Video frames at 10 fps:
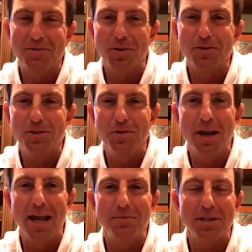his first
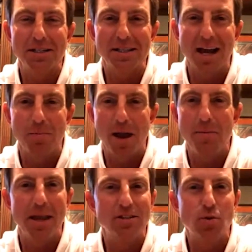two games against
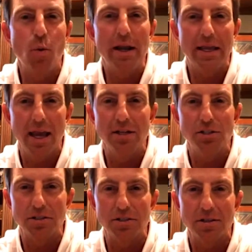Alabama, he had 20
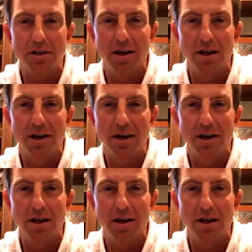catches.